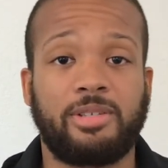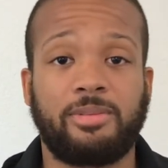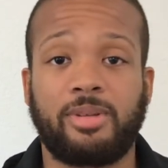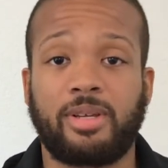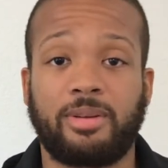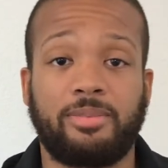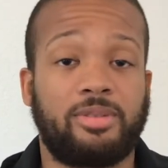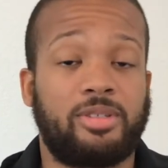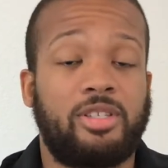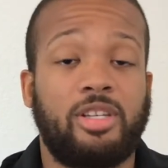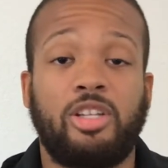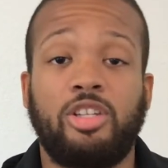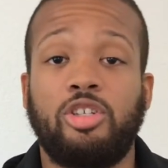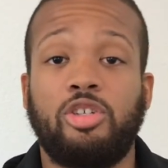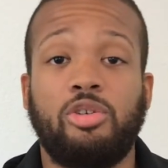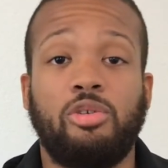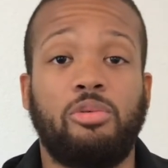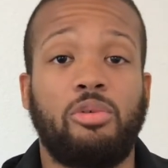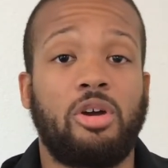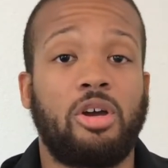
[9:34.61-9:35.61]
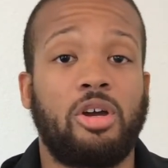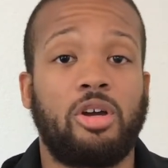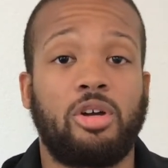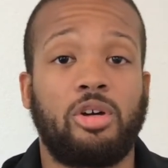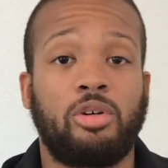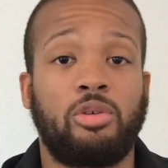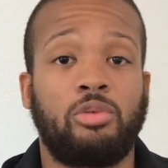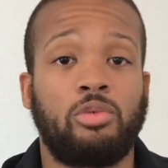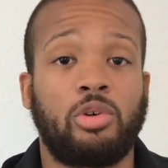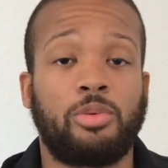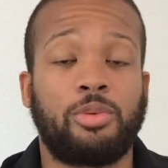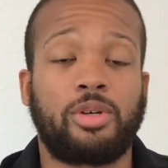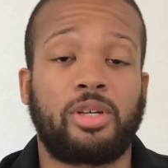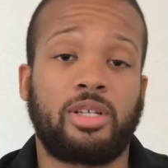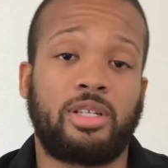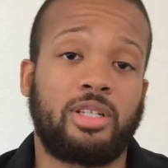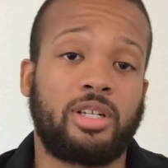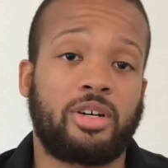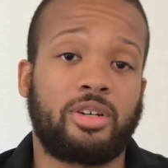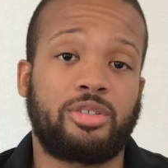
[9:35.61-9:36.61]
I'm just telling you where we're
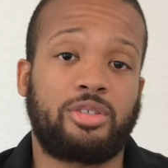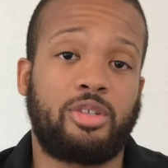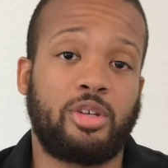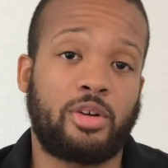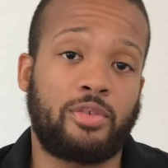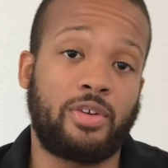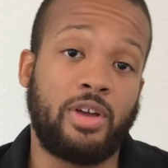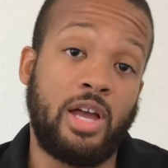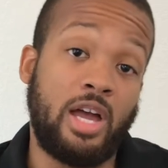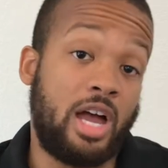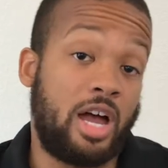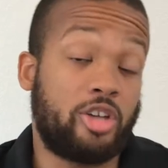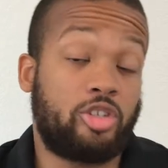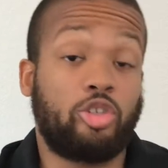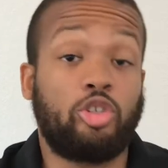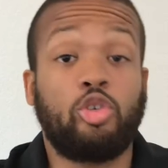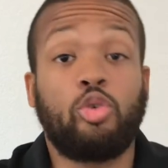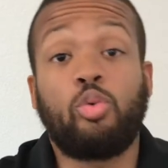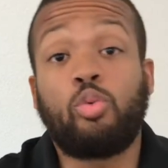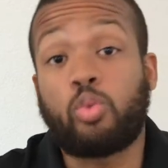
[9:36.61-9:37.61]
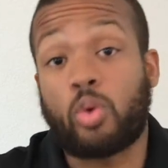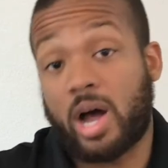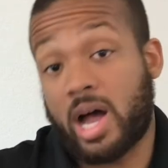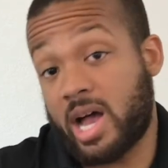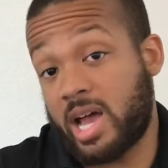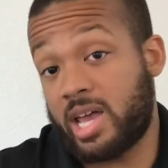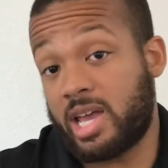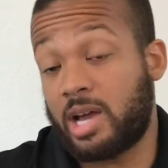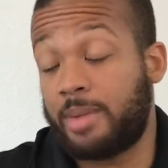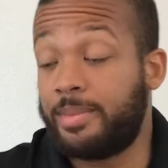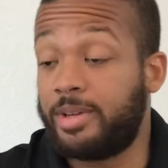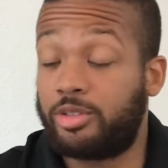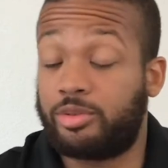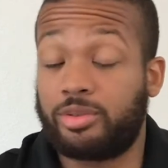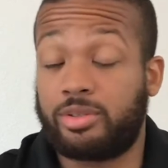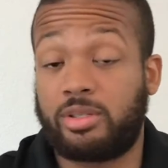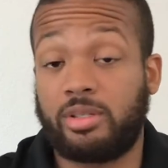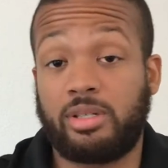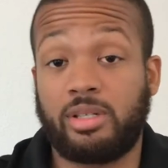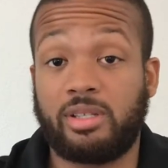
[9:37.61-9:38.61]
getting our stuff. I'll show you why I'm
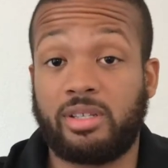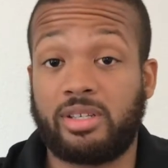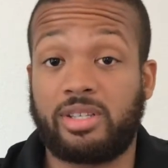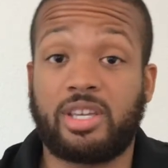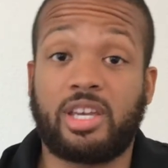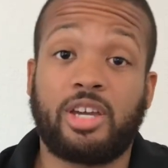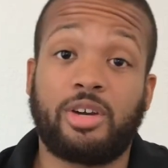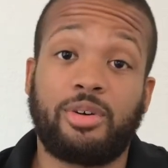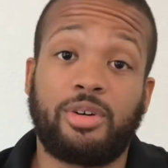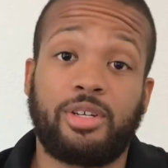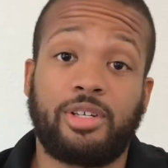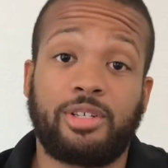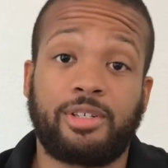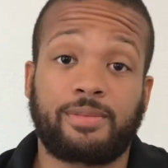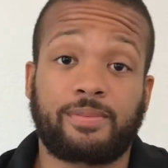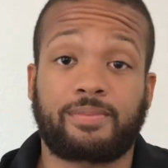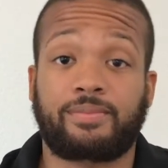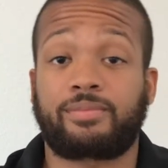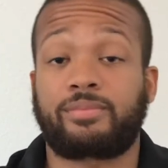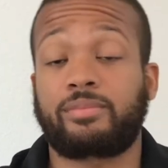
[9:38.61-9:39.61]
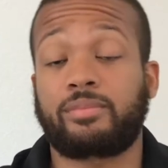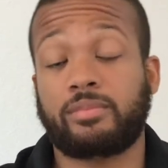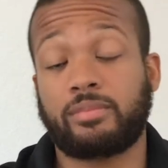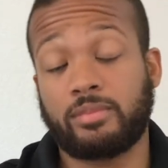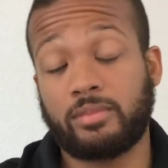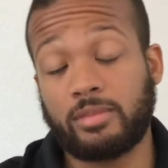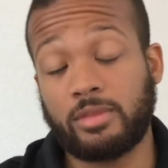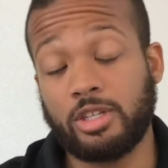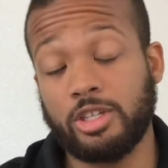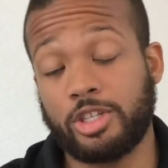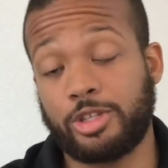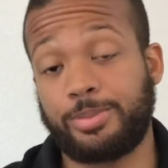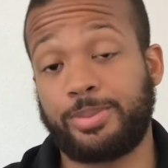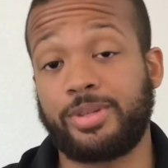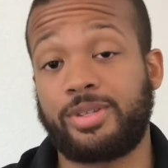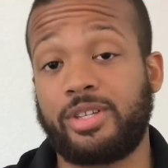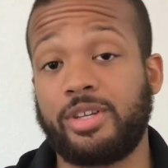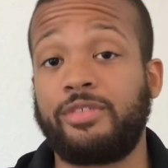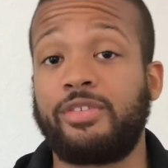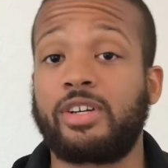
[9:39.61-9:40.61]
interested in this area
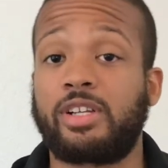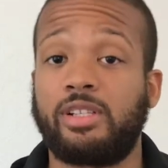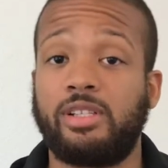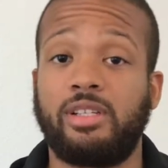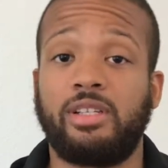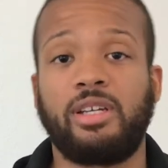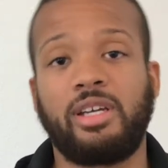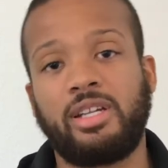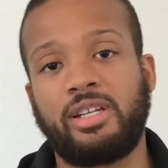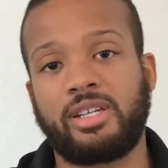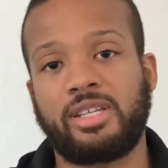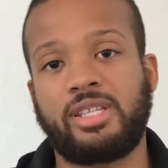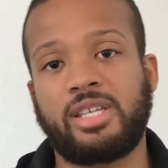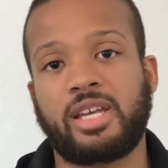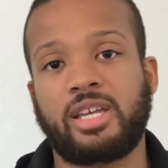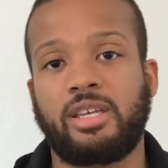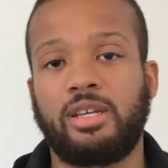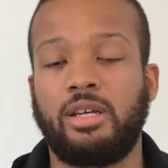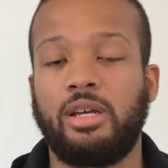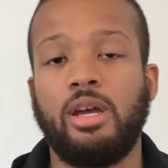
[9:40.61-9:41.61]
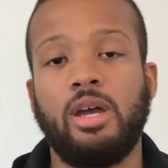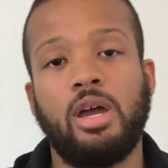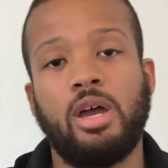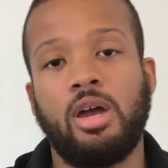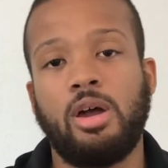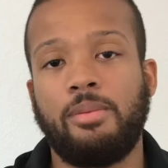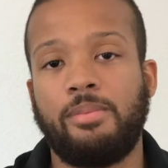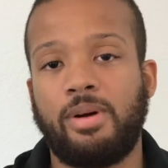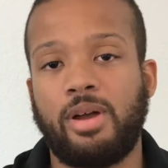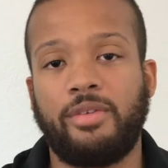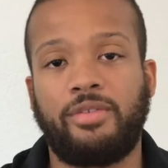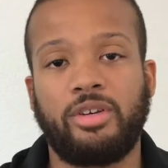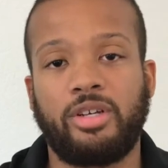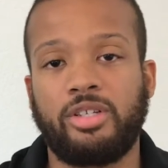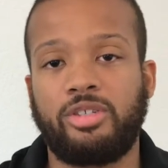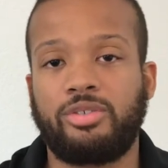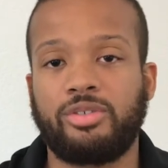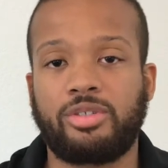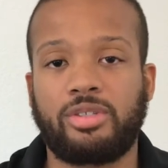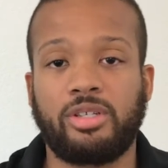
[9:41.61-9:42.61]
specifically in a second. But if you're
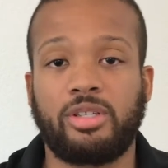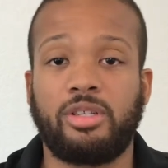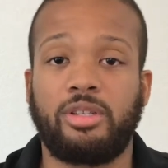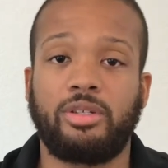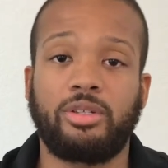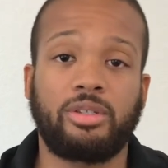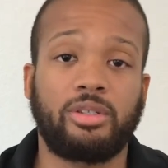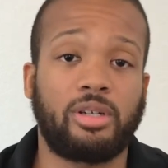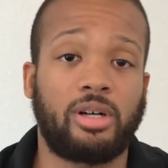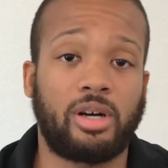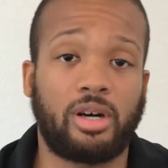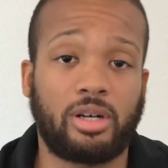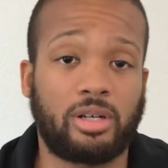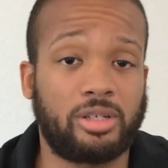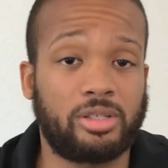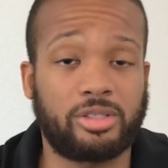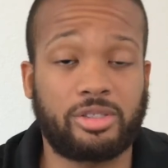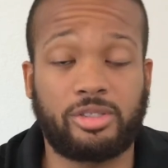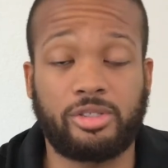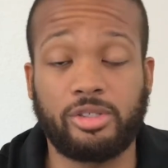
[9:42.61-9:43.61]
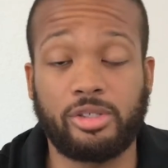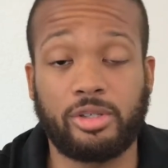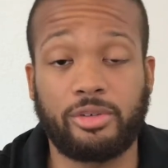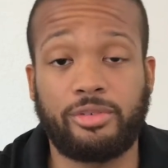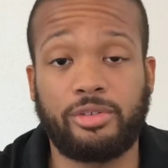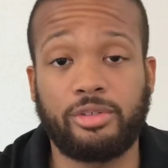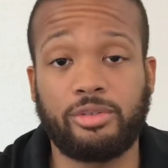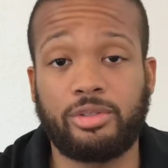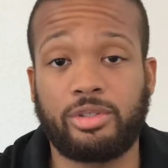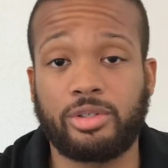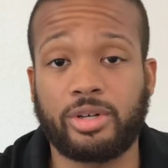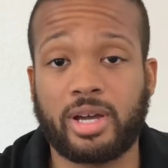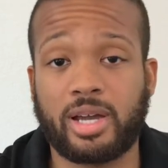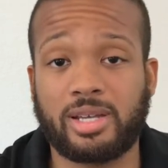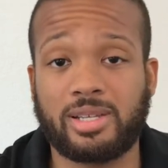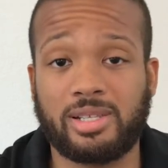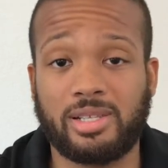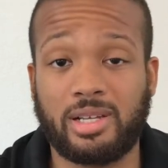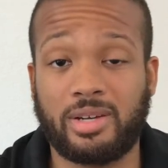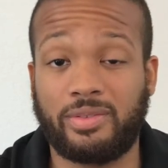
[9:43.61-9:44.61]
interested, there are still a few
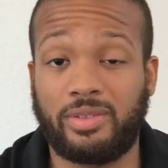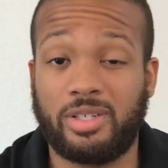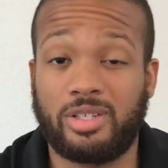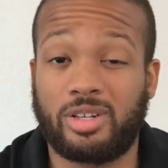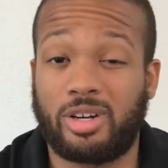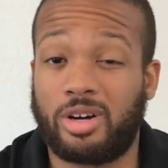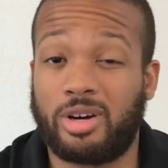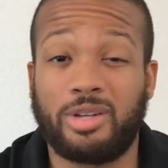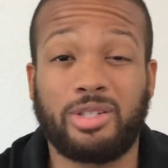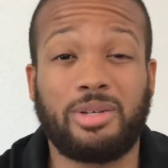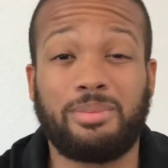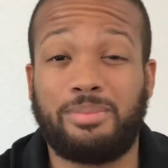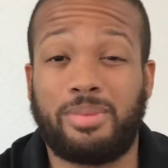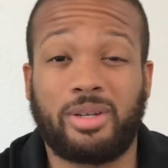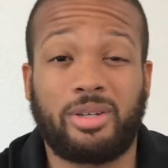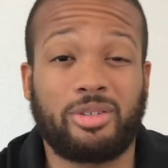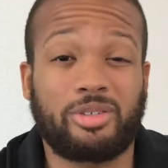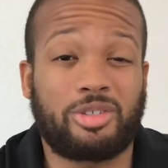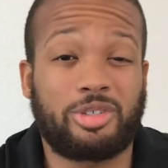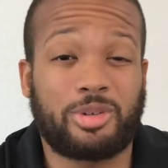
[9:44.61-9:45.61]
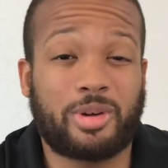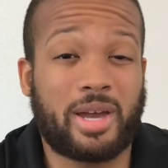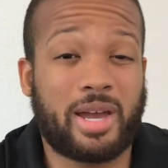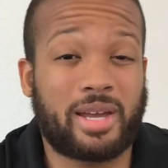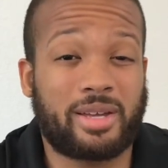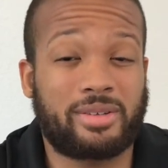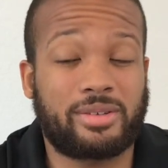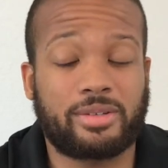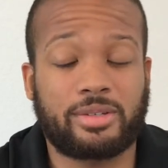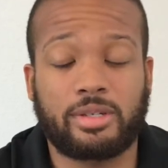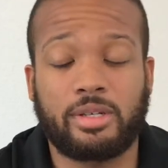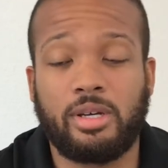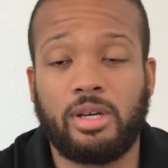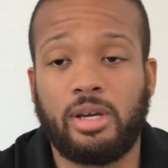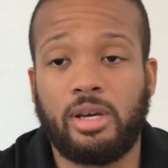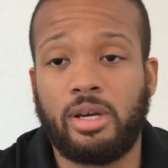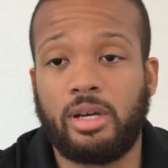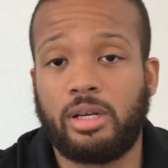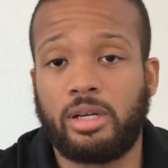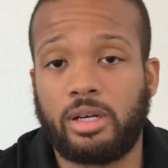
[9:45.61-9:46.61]
tracks left. These are the bigger tracks.
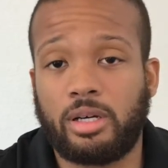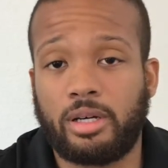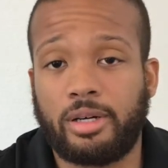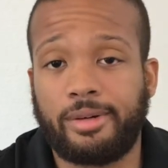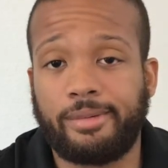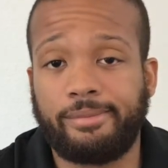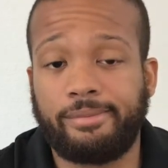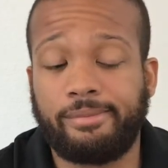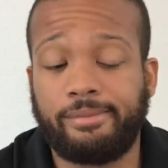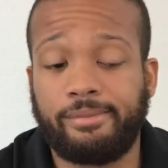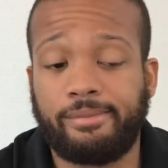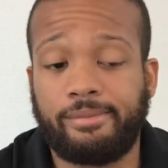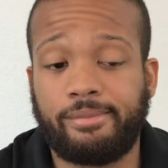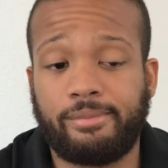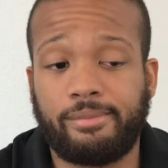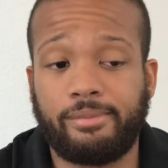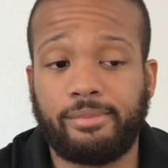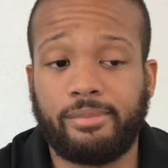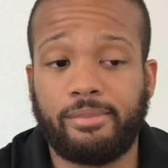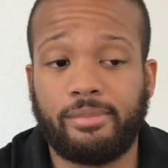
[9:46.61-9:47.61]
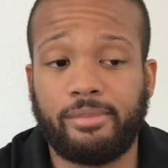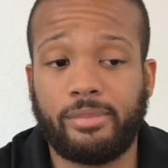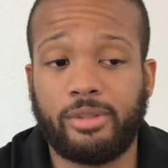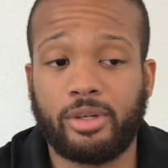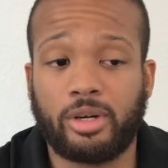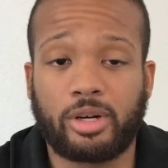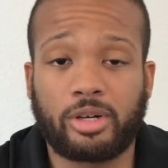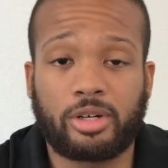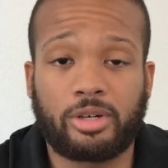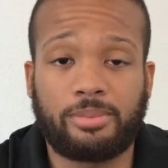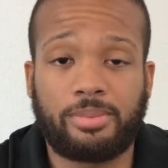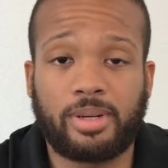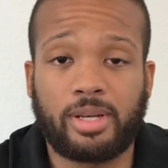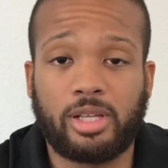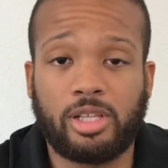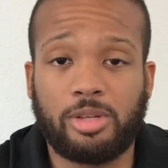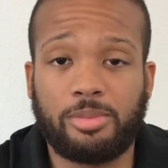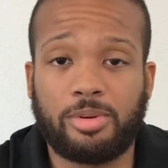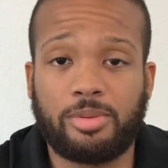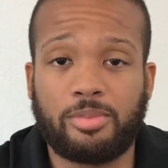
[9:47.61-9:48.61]
You are going to pay a
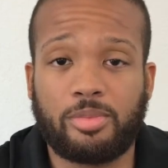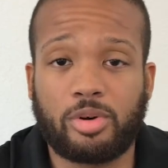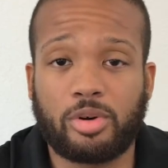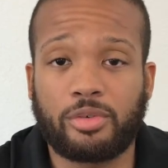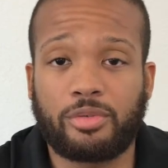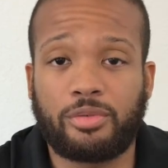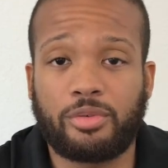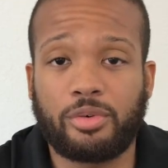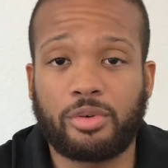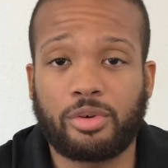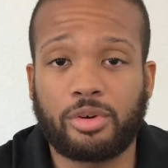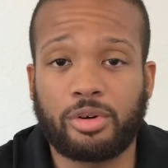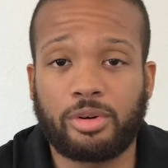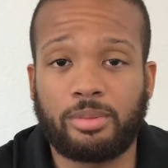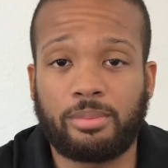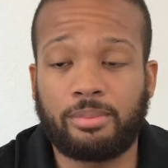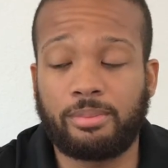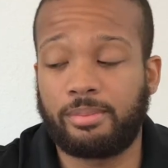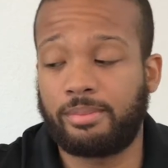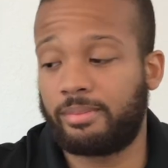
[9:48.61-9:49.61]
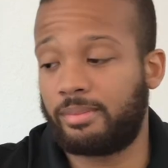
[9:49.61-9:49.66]
little bit more for them.